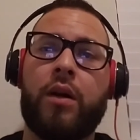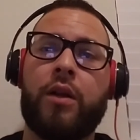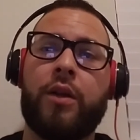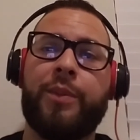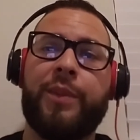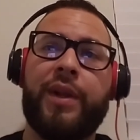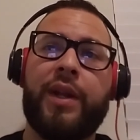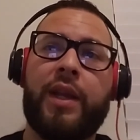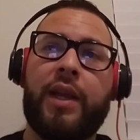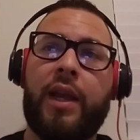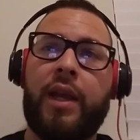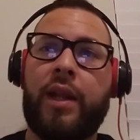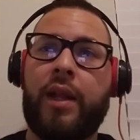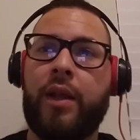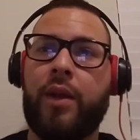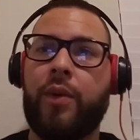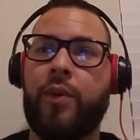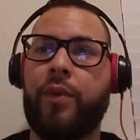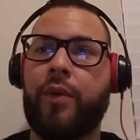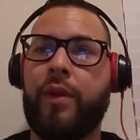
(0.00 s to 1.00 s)

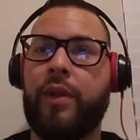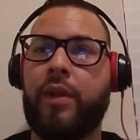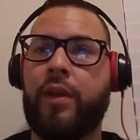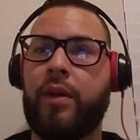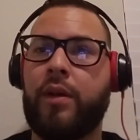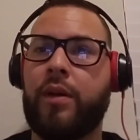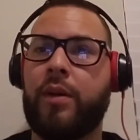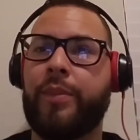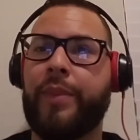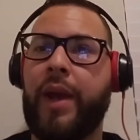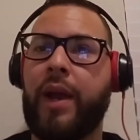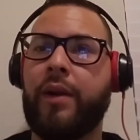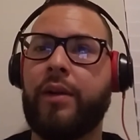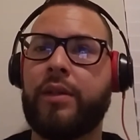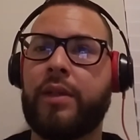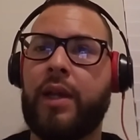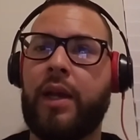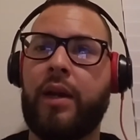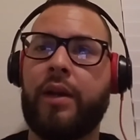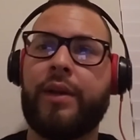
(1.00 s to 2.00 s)
communicating with the
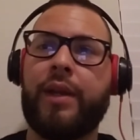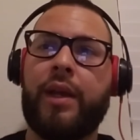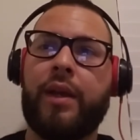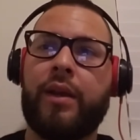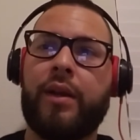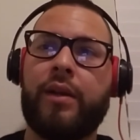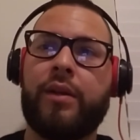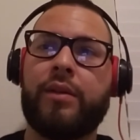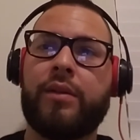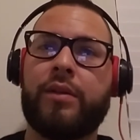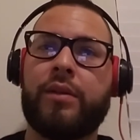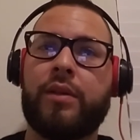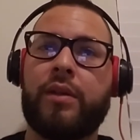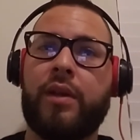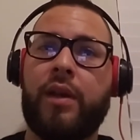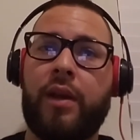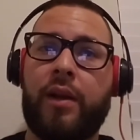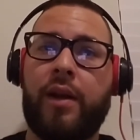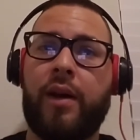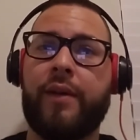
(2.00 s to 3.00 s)
parents' caretakers
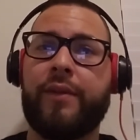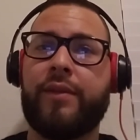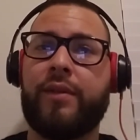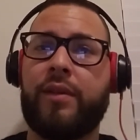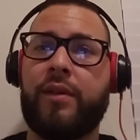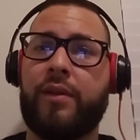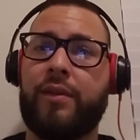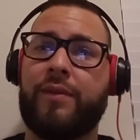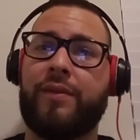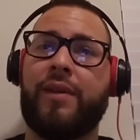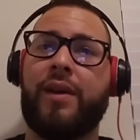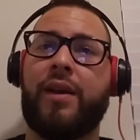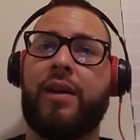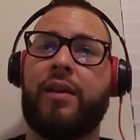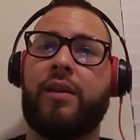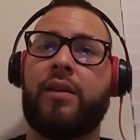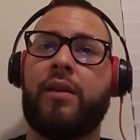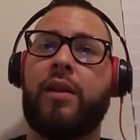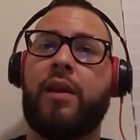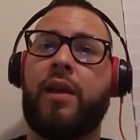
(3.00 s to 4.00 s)
can often
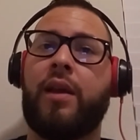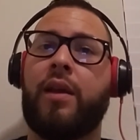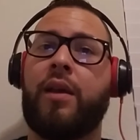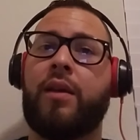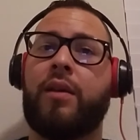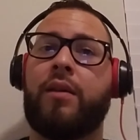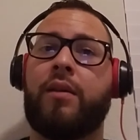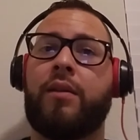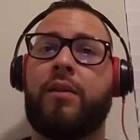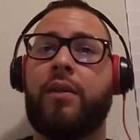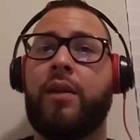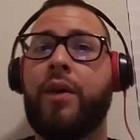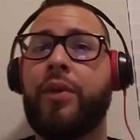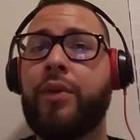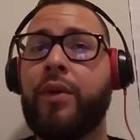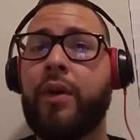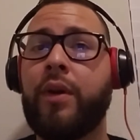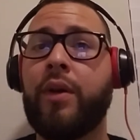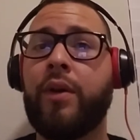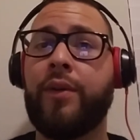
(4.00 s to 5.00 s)
find
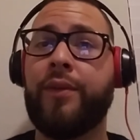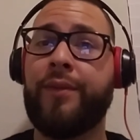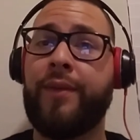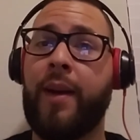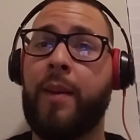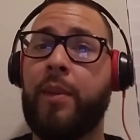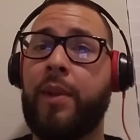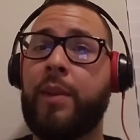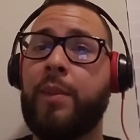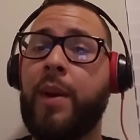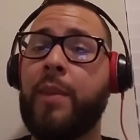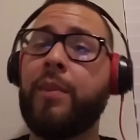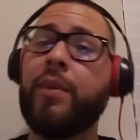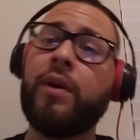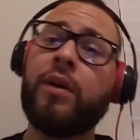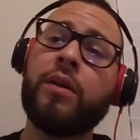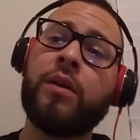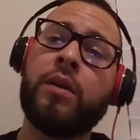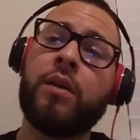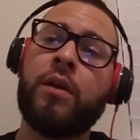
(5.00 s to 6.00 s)
another family
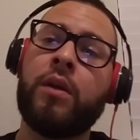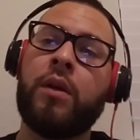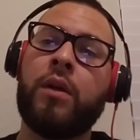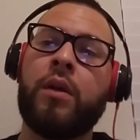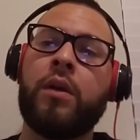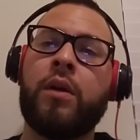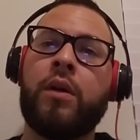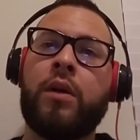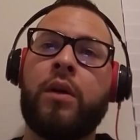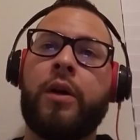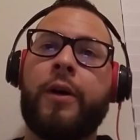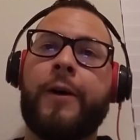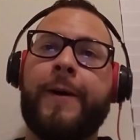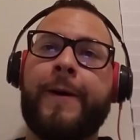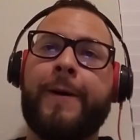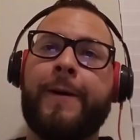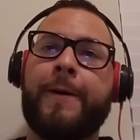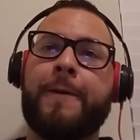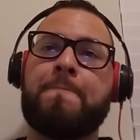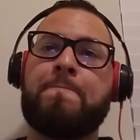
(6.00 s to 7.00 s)
member,
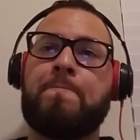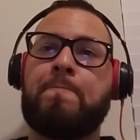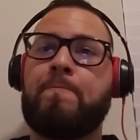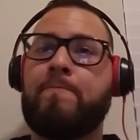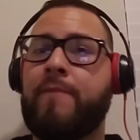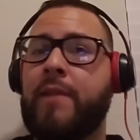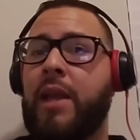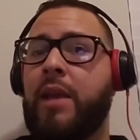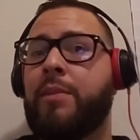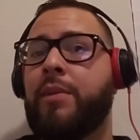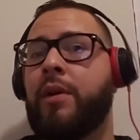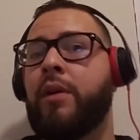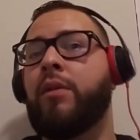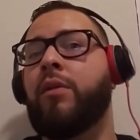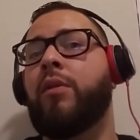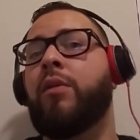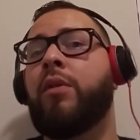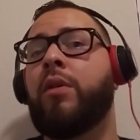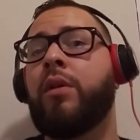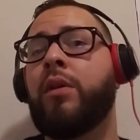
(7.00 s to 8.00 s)
neighbor,
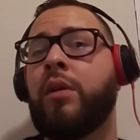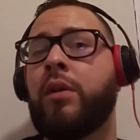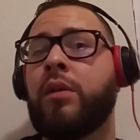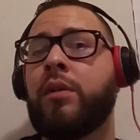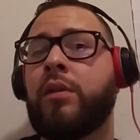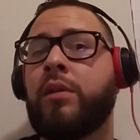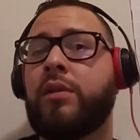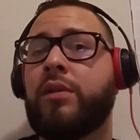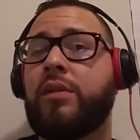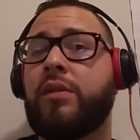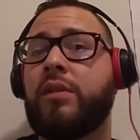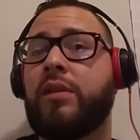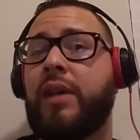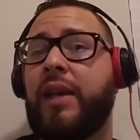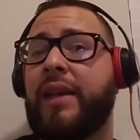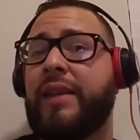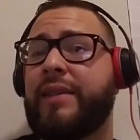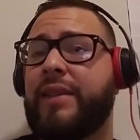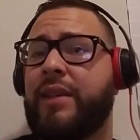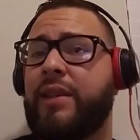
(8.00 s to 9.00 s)
or
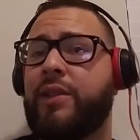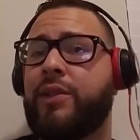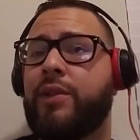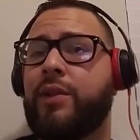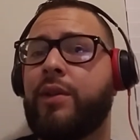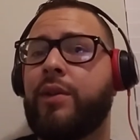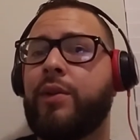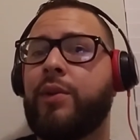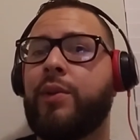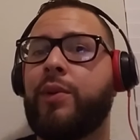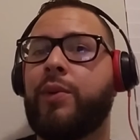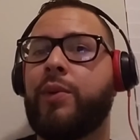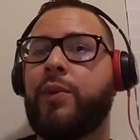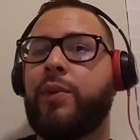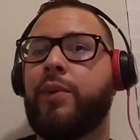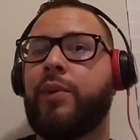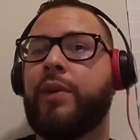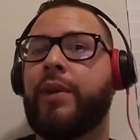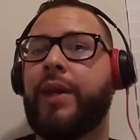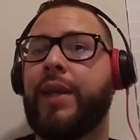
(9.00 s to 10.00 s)
a teacher
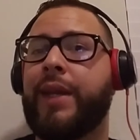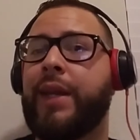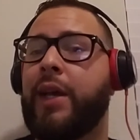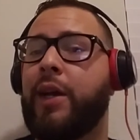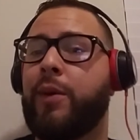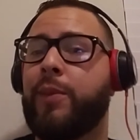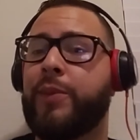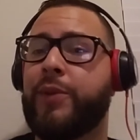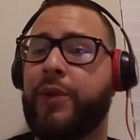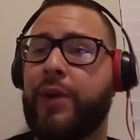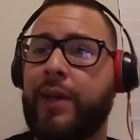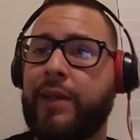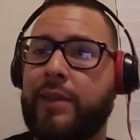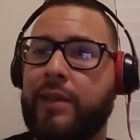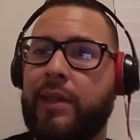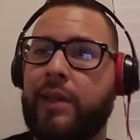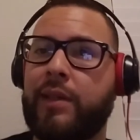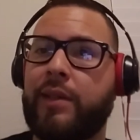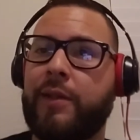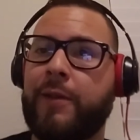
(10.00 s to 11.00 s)
who can help
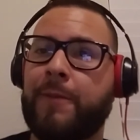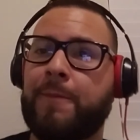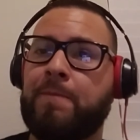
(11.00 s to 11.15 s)
translate.